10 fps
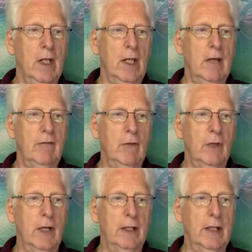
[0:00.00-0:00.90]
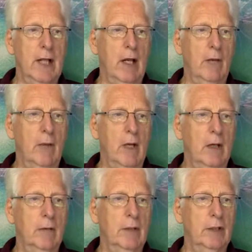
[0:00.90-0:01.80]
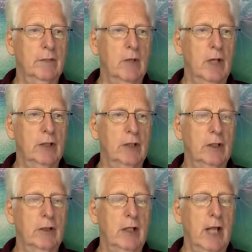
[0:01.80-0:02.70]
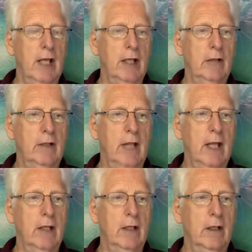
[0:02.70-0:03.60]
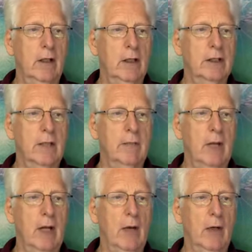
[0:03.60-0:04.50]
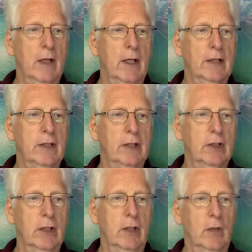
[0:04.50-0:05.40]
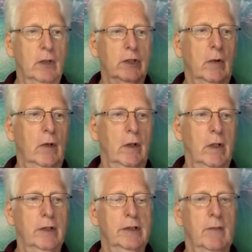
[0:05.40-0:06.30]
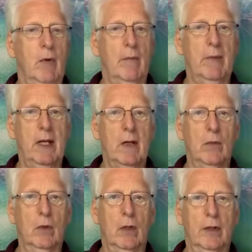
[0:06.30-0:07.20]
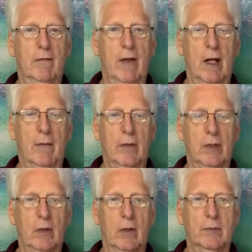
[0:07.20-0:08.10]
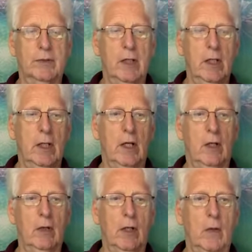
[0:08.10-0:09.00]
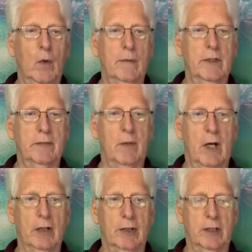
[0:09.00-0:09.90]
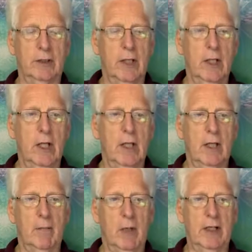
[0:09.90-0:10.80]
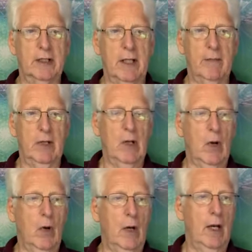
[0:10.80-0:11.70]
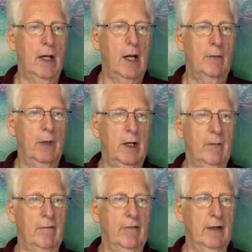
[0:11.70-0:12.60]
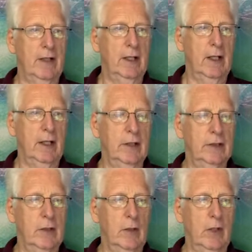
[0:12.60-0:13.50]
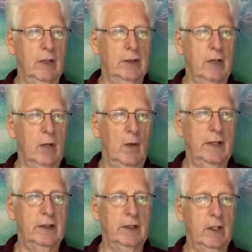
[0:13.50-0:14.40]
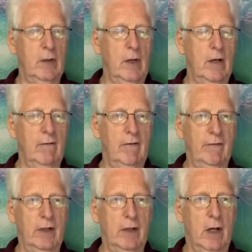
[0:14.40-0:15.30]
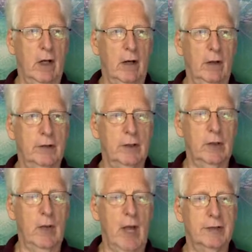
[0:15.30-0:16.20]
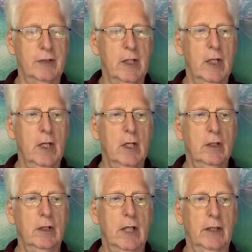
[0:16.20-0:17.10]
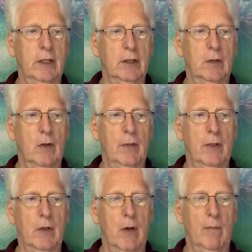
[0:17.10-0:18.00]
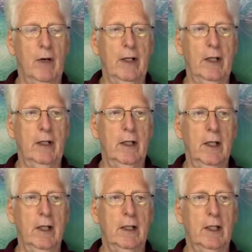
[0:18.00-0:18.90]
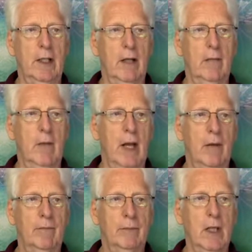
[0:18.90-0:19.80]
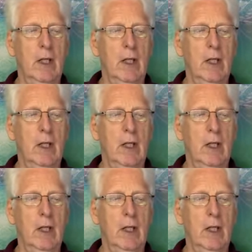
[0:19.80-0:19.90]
if you would like to help this project in Uganda, this umbrella organization under which it will support many rural development groups, including women's projects, then please let me know, and I'll put up a funding link so we can start raising the $350 US to get this group incorporated, get them